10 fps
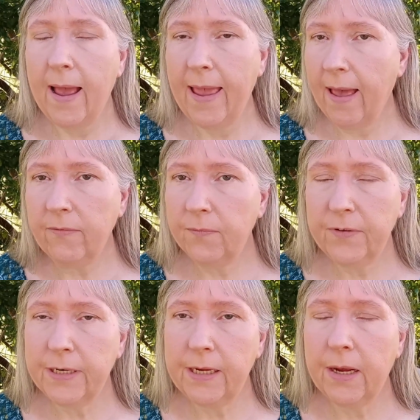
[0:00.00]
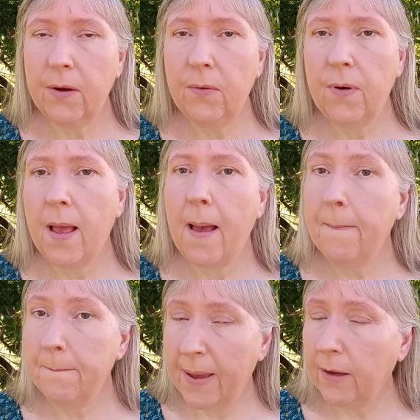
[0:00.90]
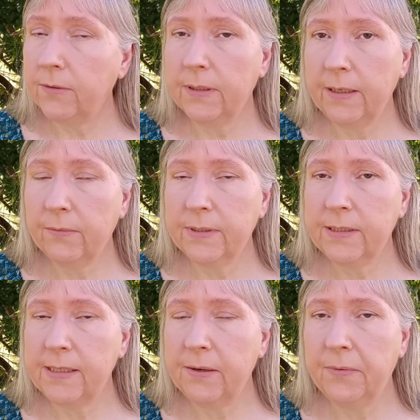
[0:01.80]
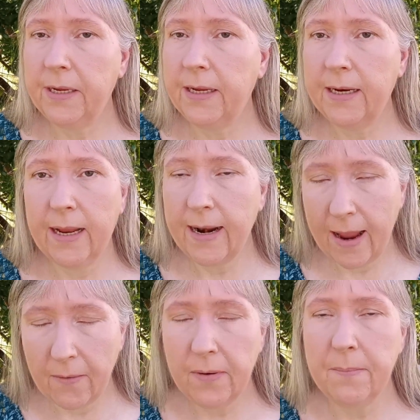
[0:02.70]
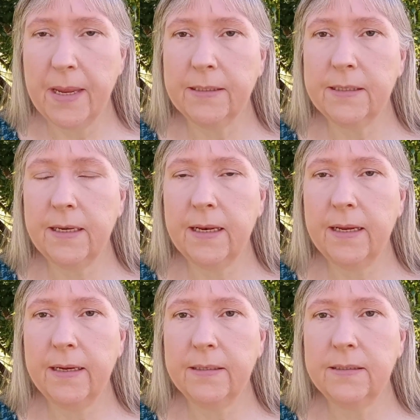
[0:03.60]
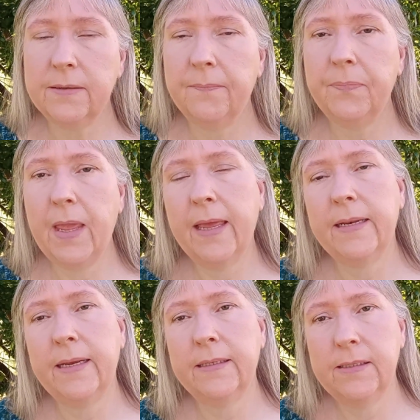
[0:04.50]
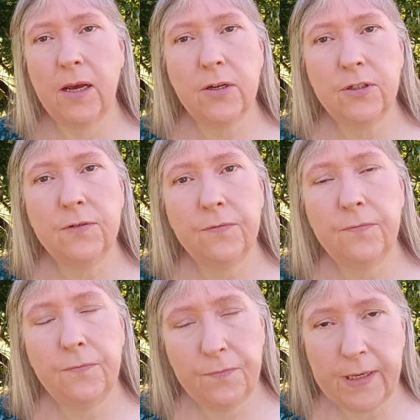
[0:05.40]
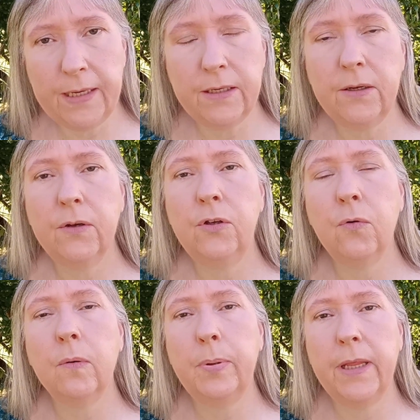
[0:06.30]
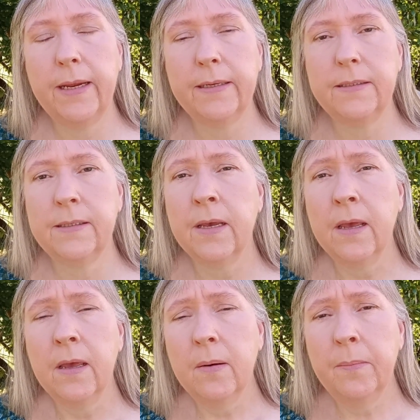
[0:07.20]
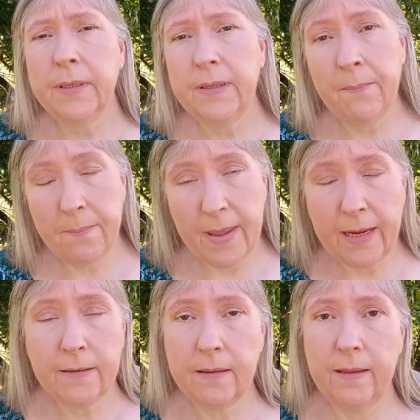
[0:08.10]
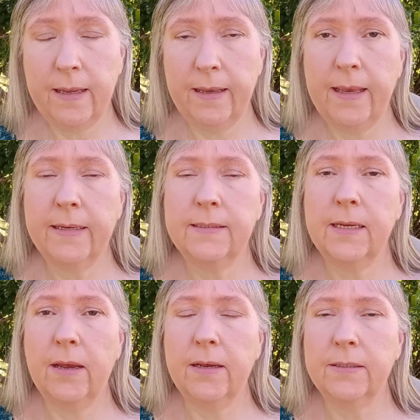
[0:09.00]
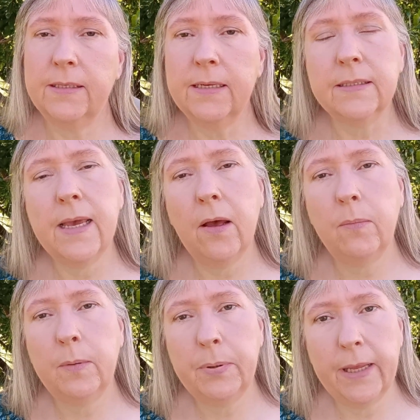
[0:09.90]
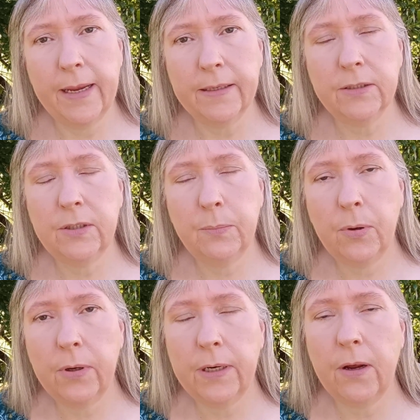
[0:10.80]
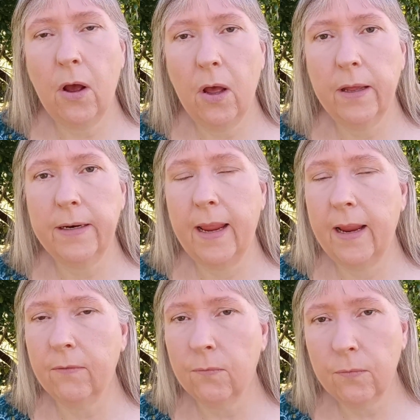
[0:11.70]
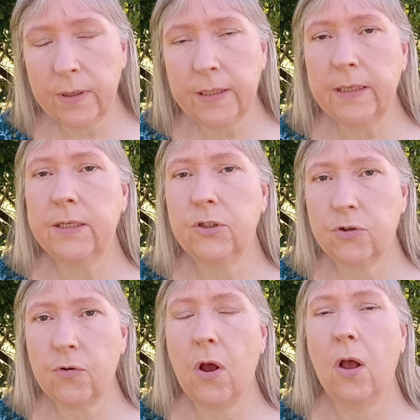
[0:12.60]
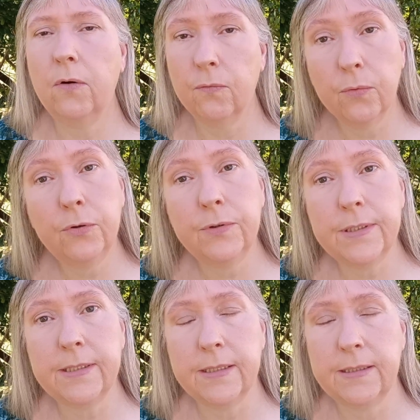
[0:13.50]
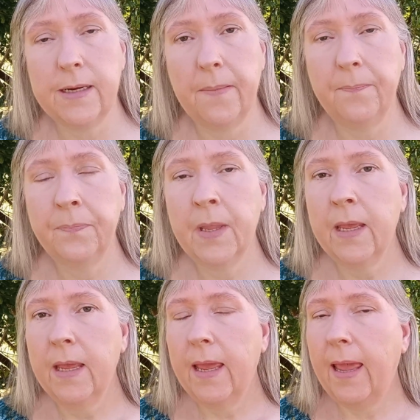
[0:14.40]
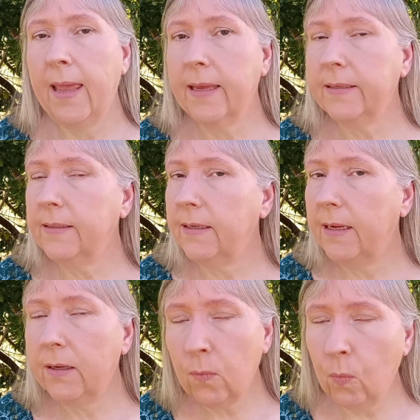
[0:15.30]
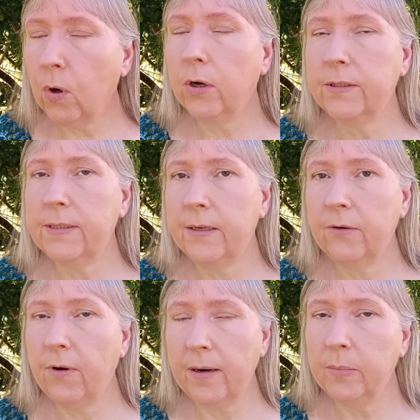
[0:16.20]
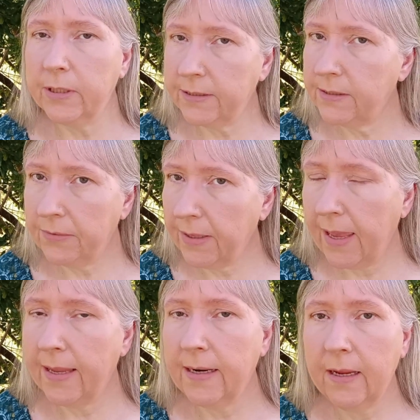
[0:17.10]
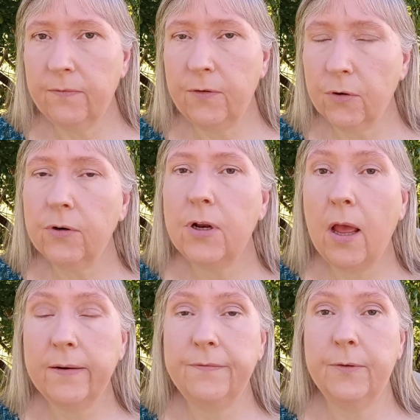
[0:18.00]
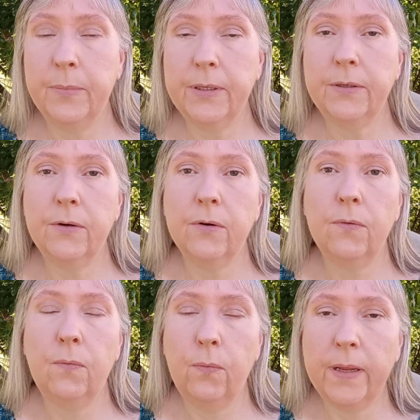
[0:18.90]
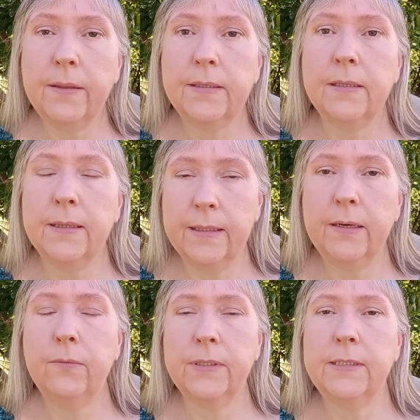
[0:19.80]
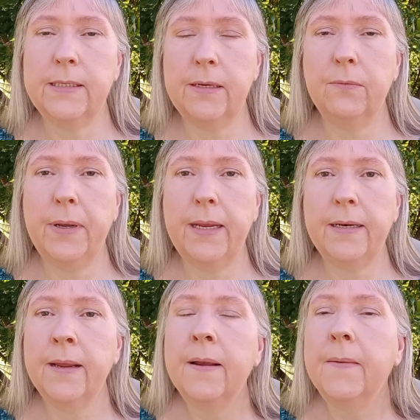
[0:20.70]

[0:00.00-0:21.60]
I have a video about liquid seaweed and how amazing it is, and it does feed your plants, but the main thing it does is help a plant to put on a really strong root system, and it works incredibly. So again, if you're not familiar with liquid seaweed,